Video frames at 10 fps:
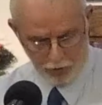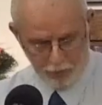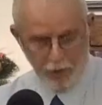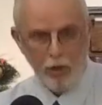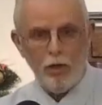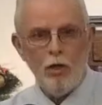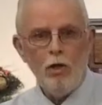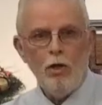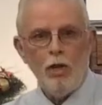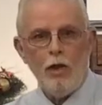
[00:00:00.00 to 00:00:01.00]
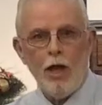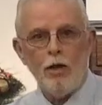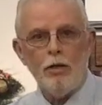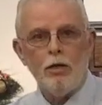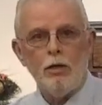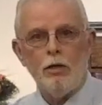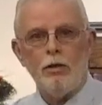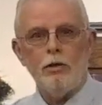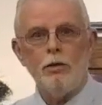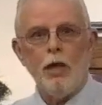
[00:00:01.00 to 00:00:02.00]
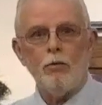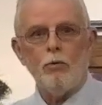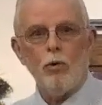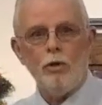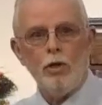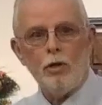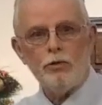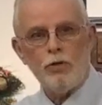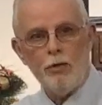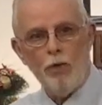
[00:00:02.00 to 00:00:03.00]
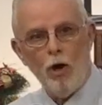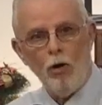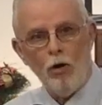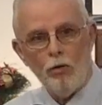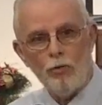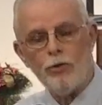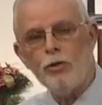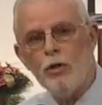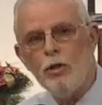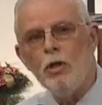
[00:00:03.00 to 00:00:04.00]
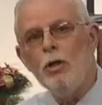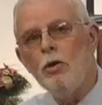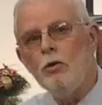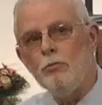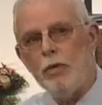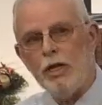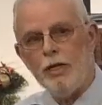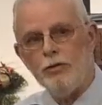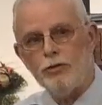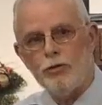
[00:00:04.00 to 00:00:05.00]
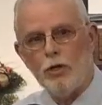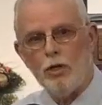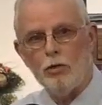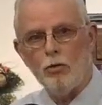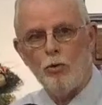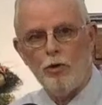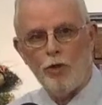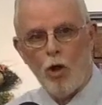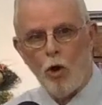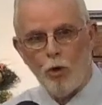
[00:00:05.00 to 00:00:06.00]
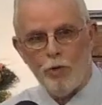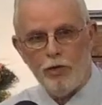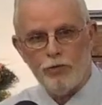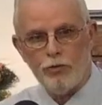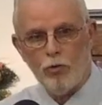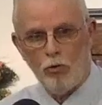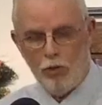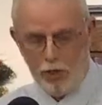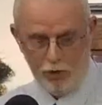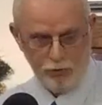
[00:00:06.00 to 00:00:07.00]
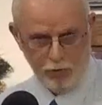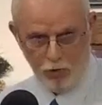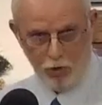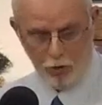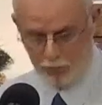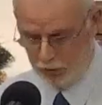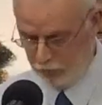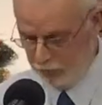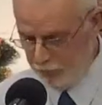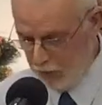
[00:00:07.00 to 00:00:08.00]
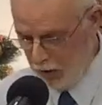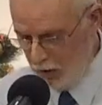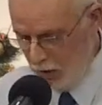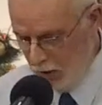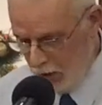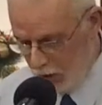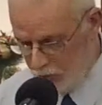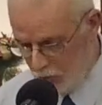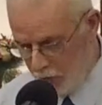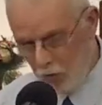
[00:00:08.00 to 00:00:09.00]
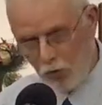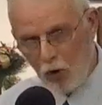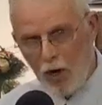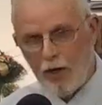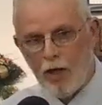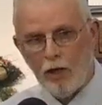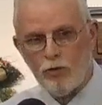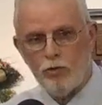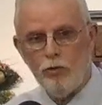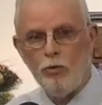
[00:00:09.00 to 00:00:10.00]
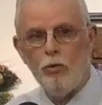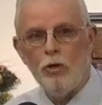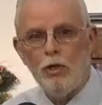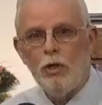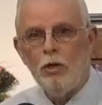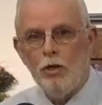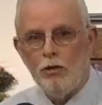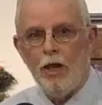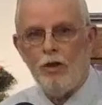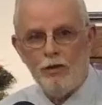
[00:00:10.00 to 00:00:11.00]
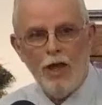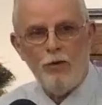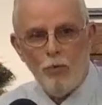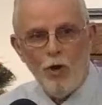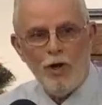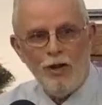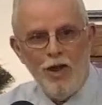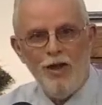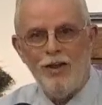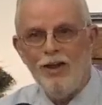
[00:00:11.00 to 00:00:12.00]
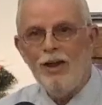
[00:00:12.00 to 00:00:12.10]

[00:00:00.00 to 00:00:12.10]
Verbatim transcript: of the, that that word there, Sabaoth, means uh, Lord of the armies or the Israel armies. And so they were crying out to, they, they wanted,